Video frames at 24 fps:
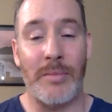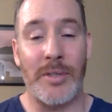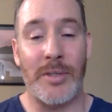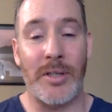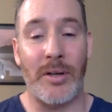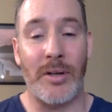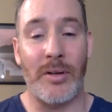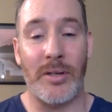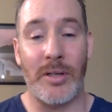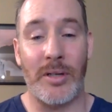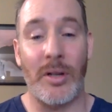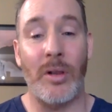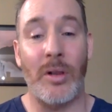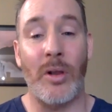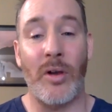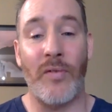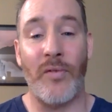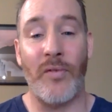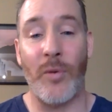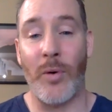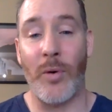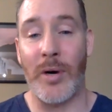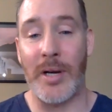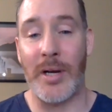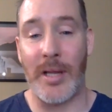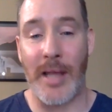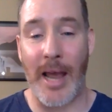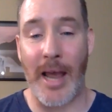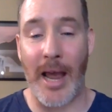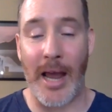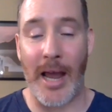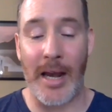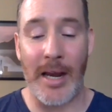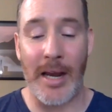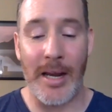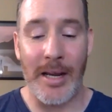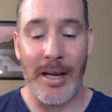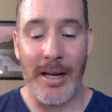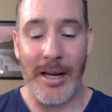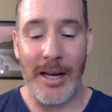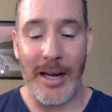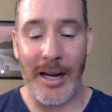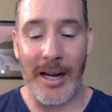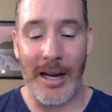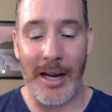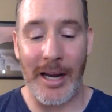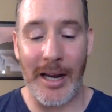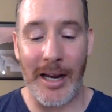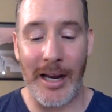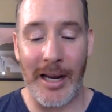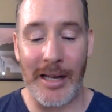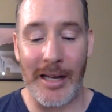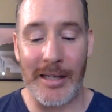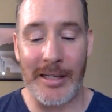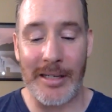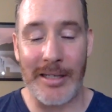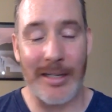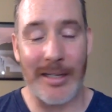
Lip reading: So look forward to that. And